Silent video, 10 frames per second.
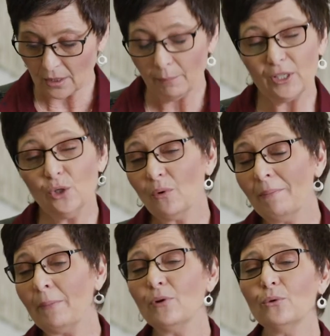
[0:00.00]
But you
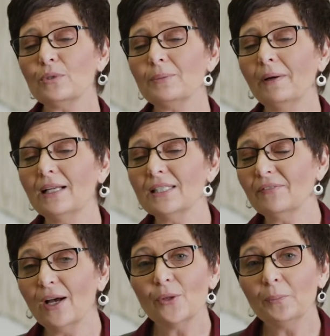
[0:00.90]
remember the response of
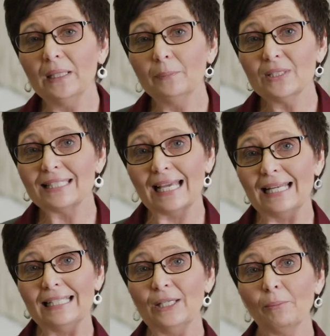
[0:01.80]
other people
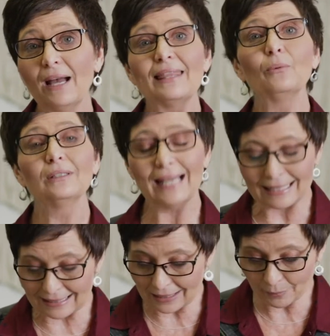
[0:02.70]
standing nearby. They were
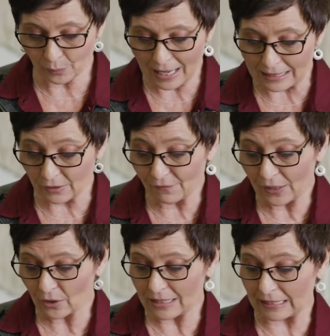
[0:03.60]
less than impressed. The
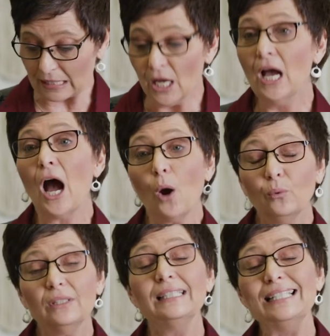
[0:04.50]
Pharisee, a
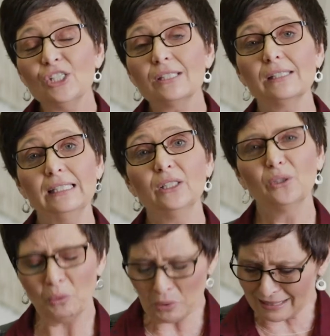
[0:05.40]
religious leader,
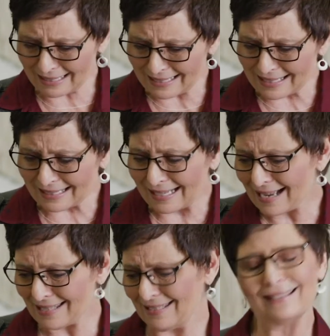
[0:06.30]
was
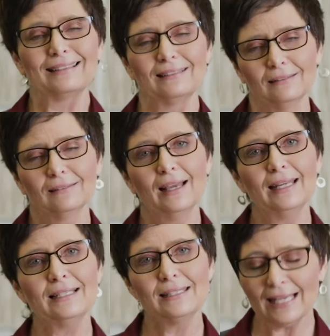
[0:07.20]
disgusted. And
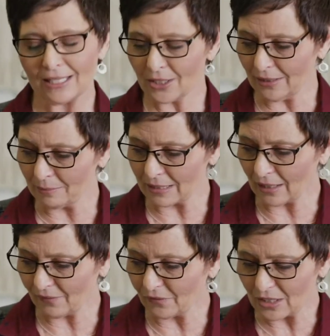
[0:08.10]
he said to
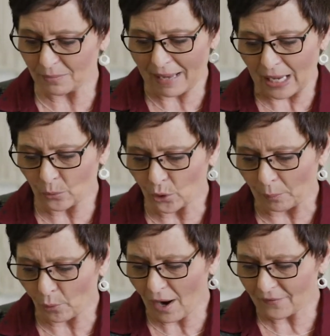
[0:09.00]
himself, if this man were a
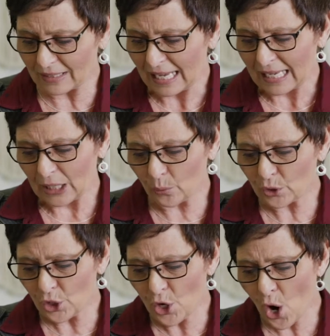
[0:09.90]
prophet, he
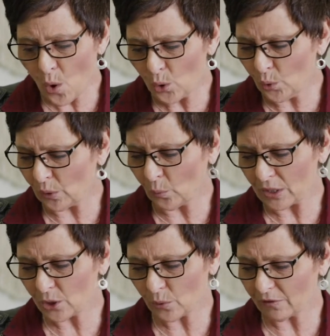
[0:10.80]
would know who and
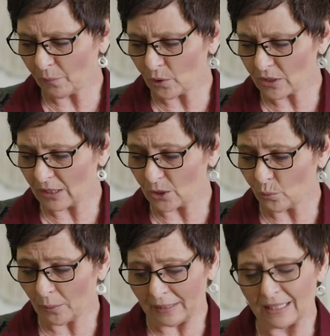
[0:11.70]
what sort of person this
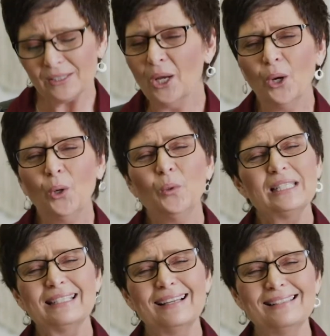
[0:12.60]
woman is. Who
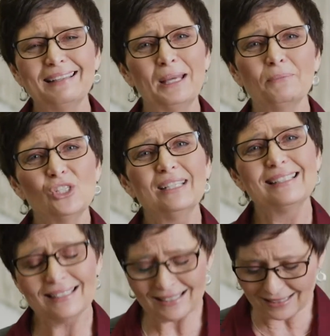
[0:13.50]
is touching him? She
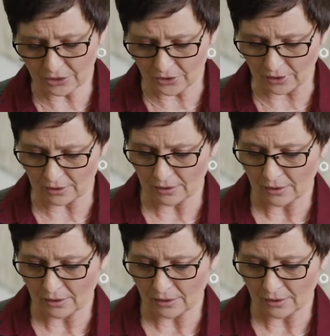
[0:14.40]
is a sinner.